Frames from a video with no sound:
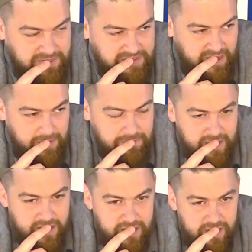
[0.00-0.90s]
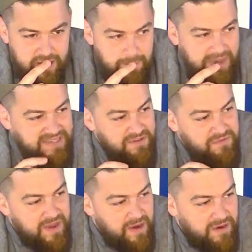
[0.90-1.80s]
Salam. But it's a
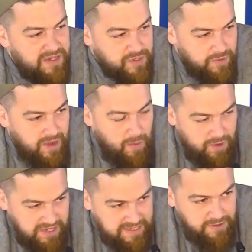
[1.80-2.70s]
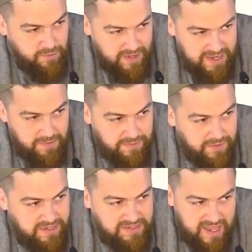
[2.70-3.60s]
very, so I want to tell you right now,
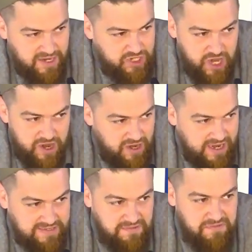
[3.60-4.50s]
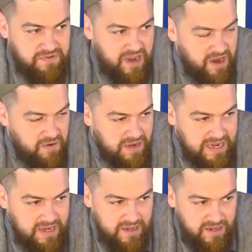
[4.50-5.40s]
it's not a sharh. It's a
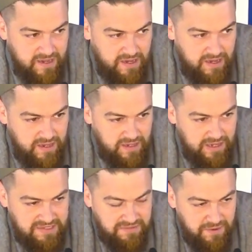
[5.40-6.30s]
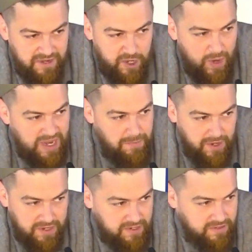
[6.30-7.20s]
very quick
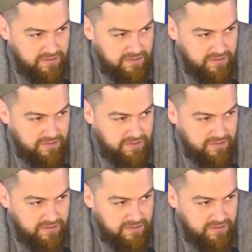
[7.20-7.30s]
book.